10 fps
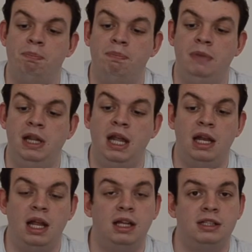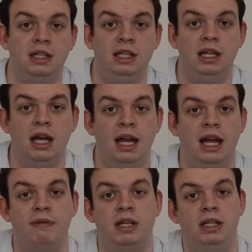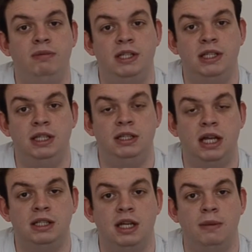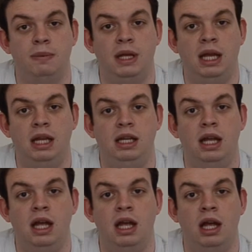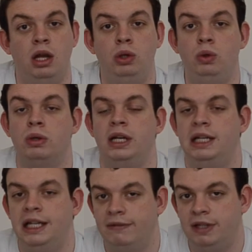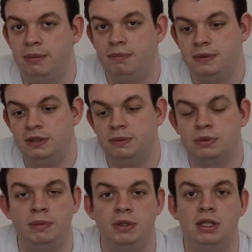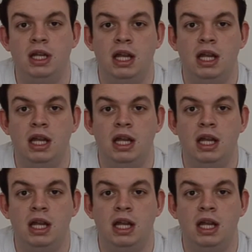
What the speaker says: Then lastly, I have actually recently set up a Loot Crate level up subscription.